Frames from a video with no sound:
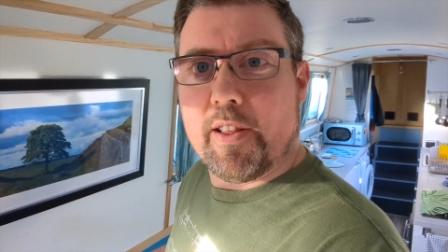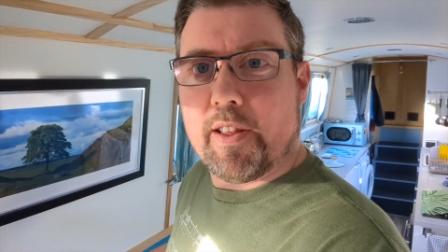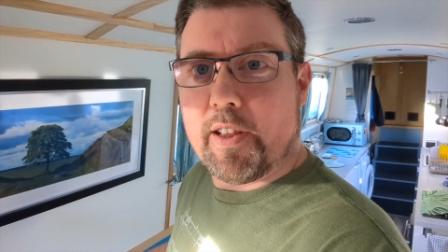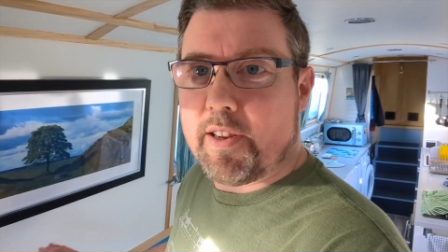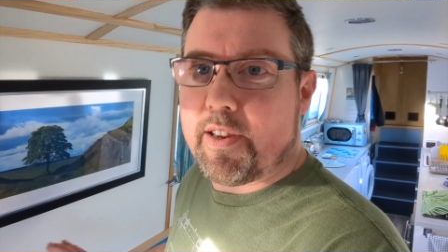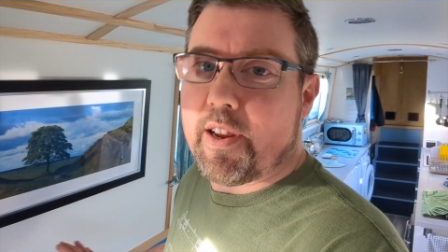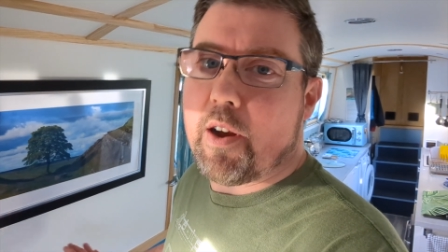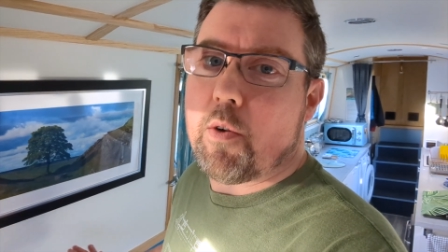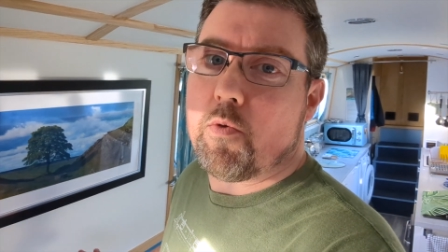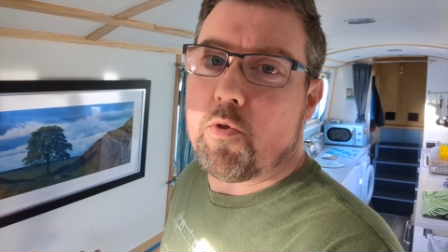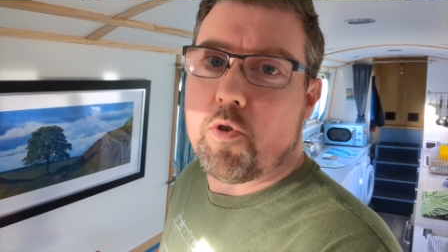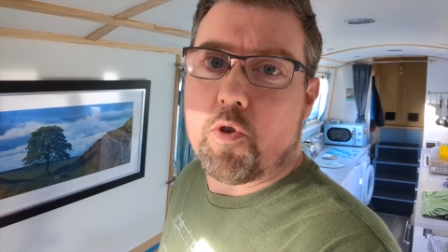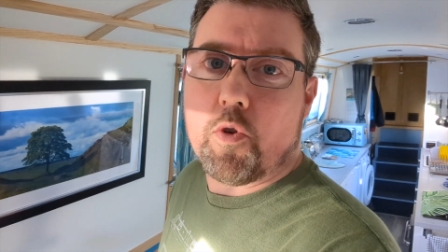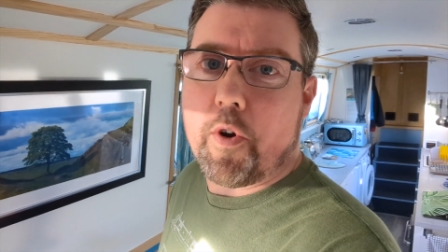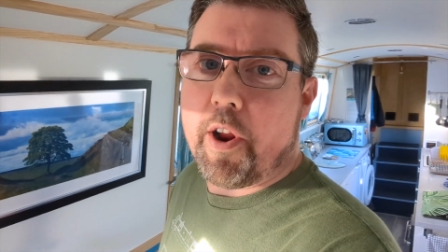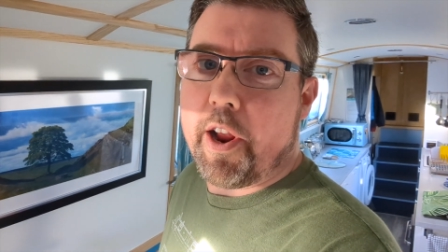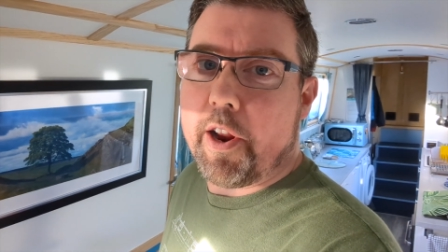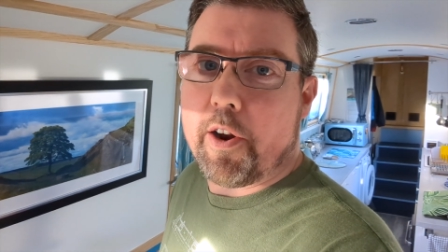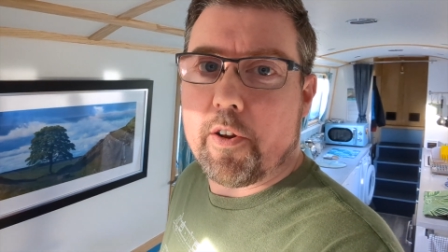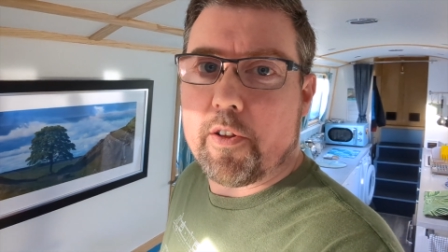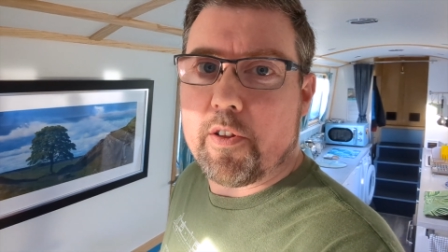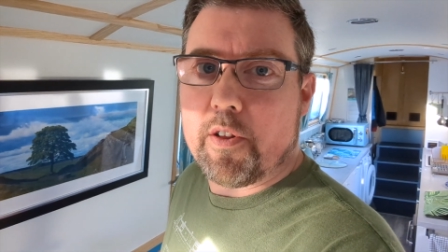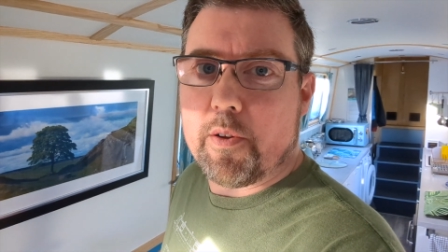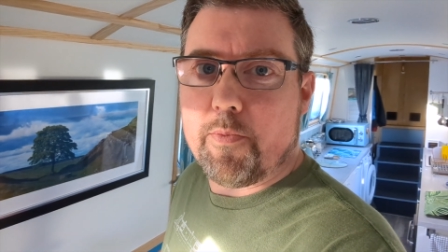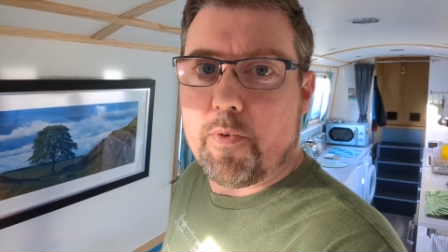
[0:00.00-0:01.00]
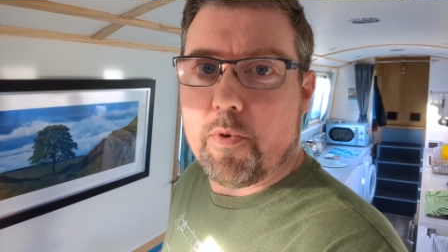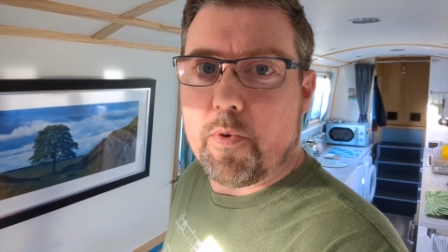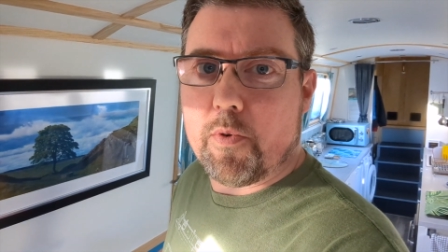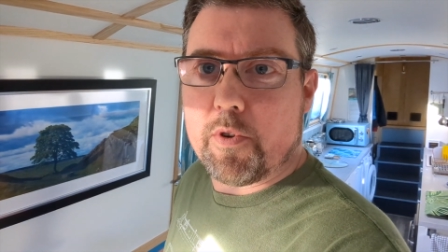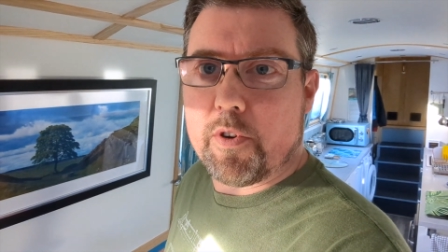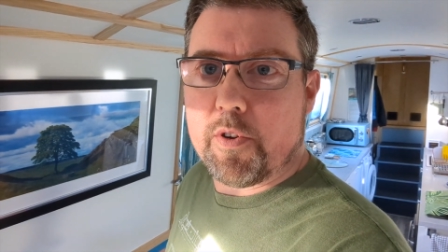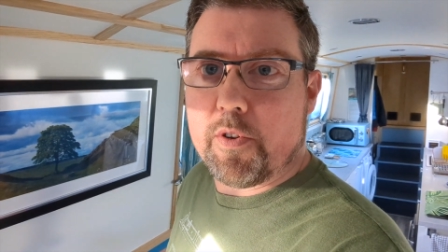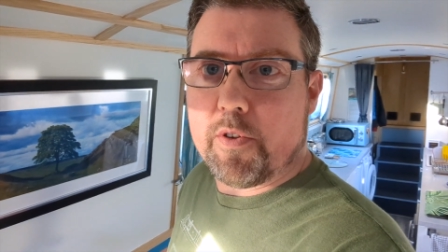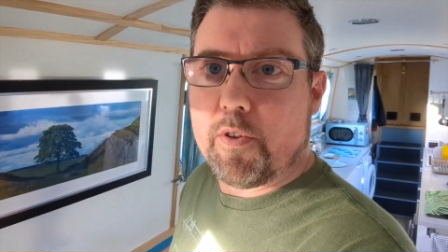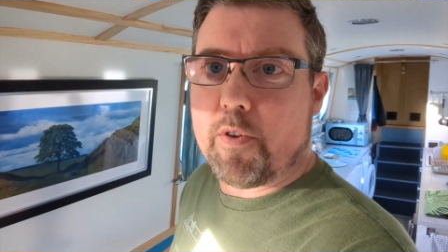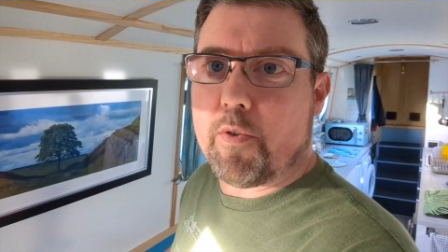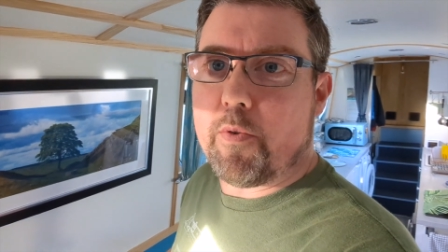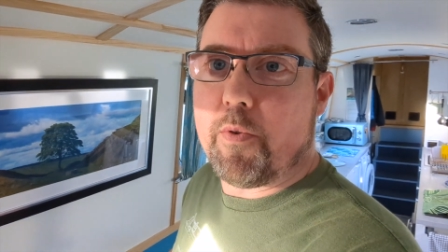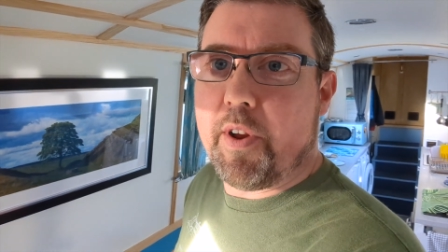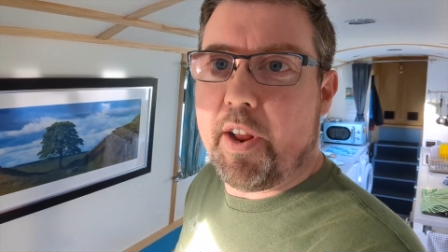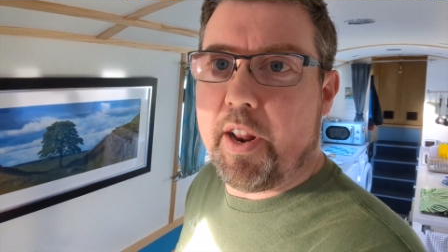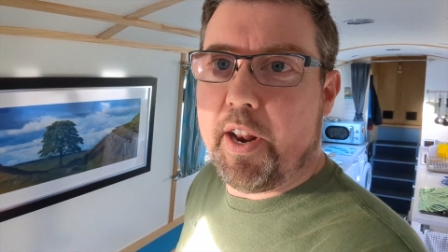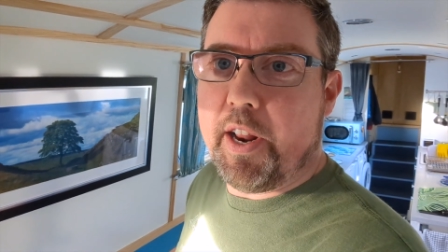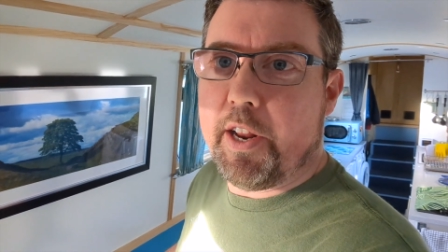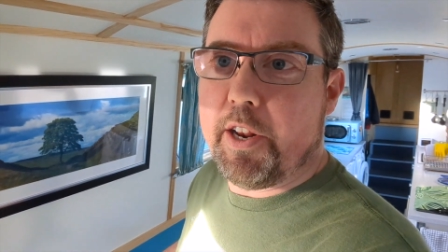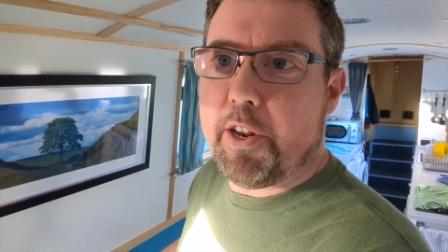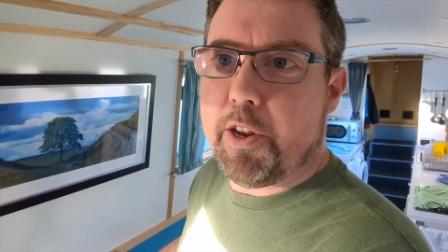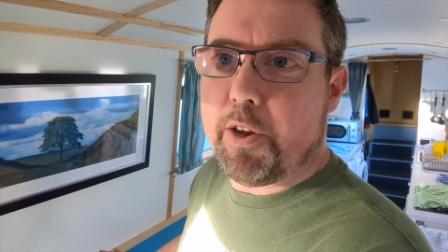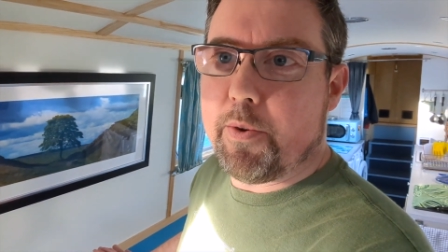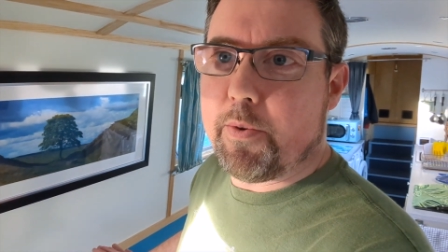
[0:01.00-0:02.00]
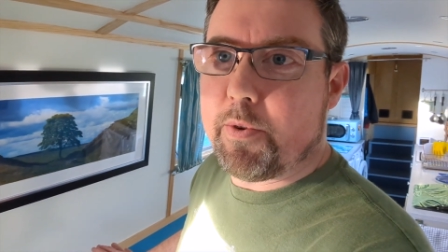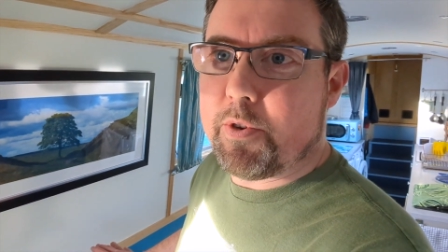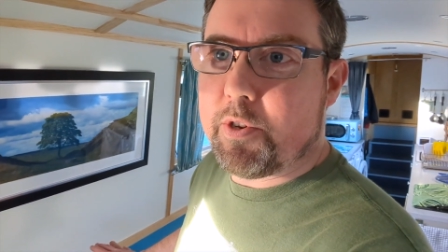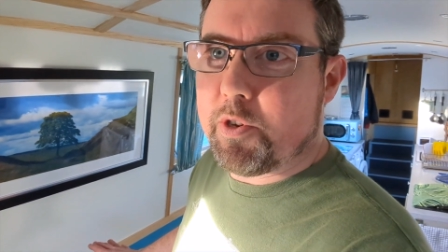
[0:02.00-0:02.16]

They sound great on the boat, they really do.